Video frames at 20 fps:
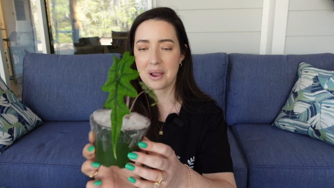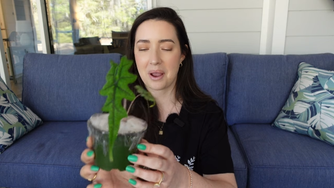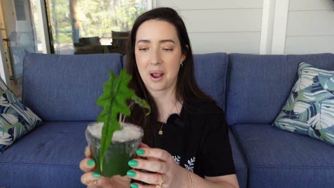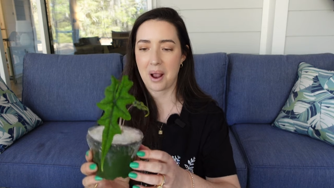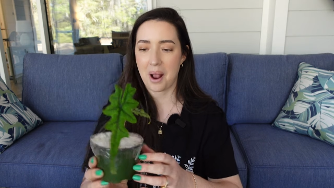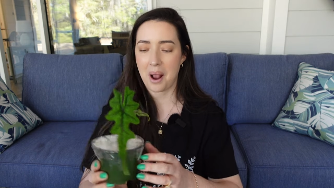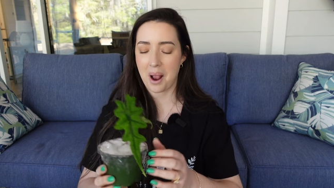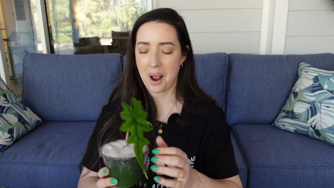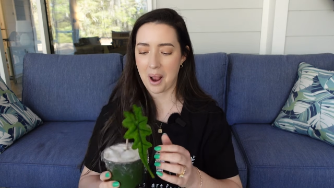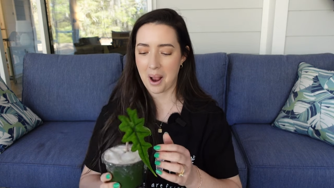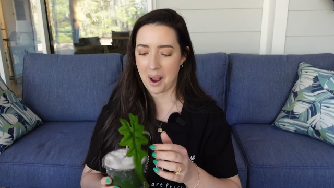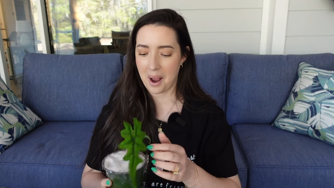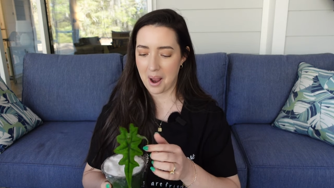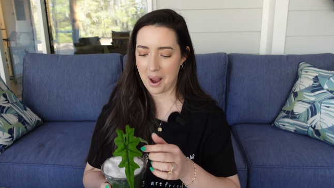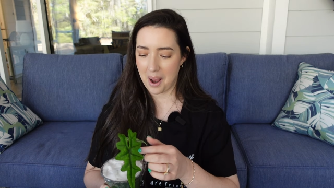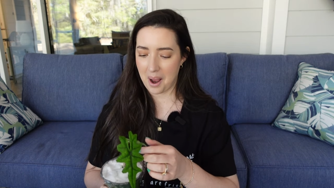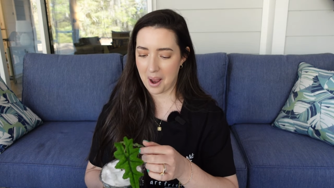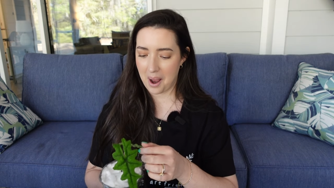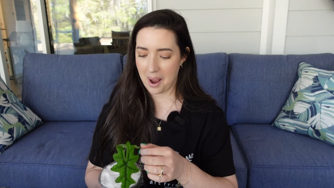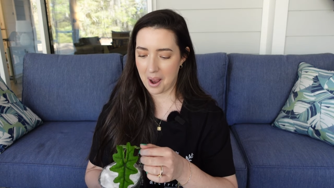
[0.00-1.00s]

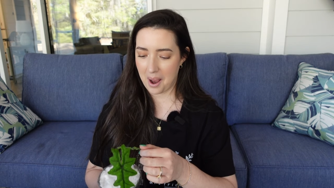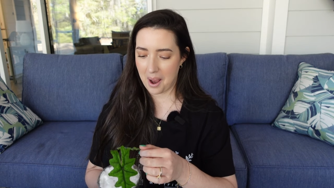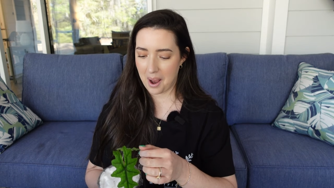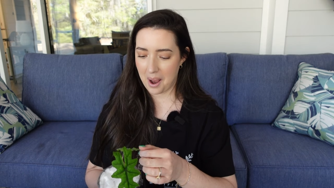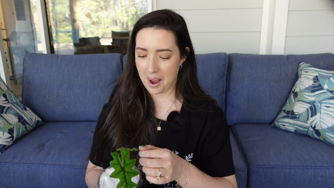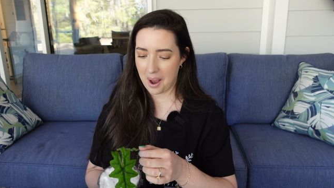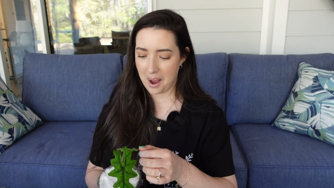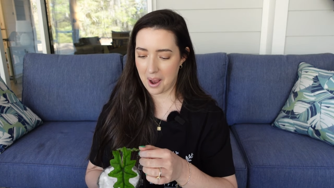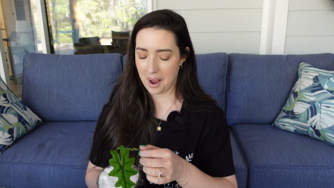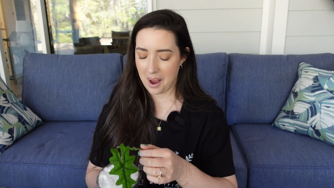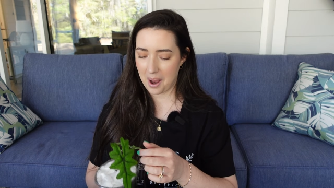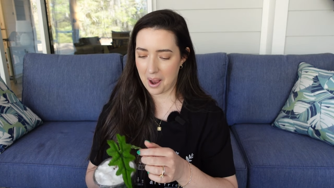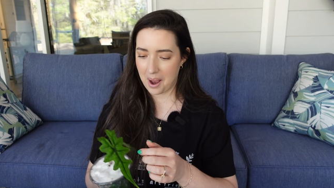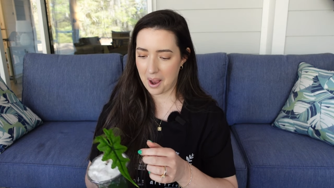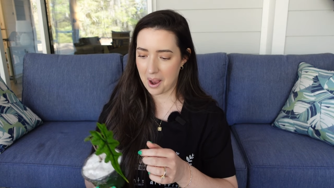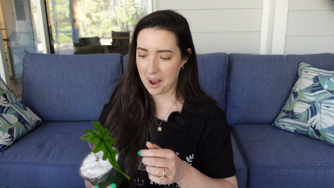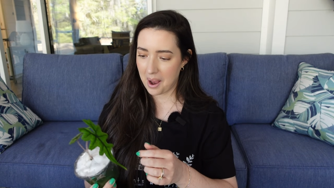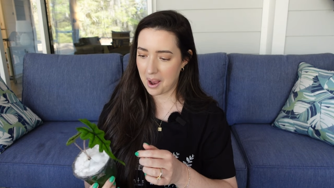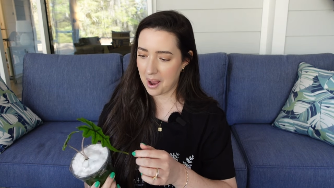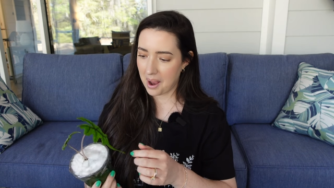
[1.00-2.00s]

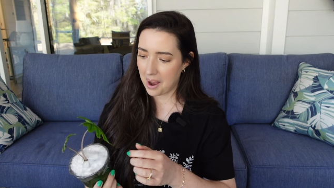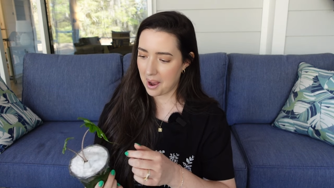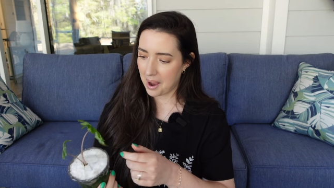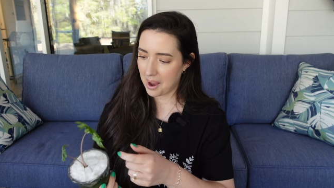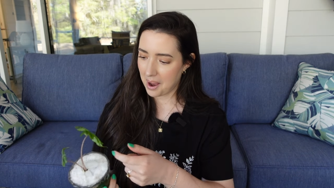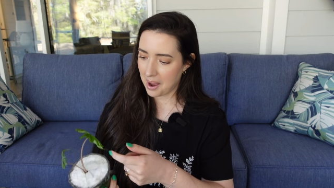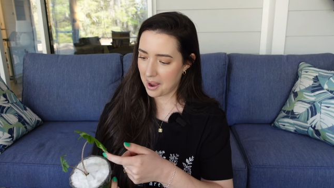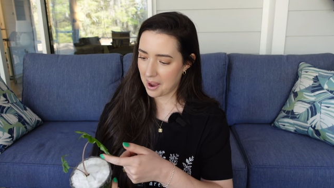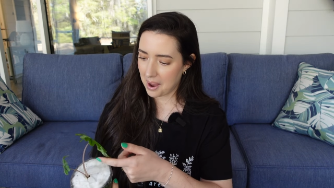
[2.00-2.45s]
(silence)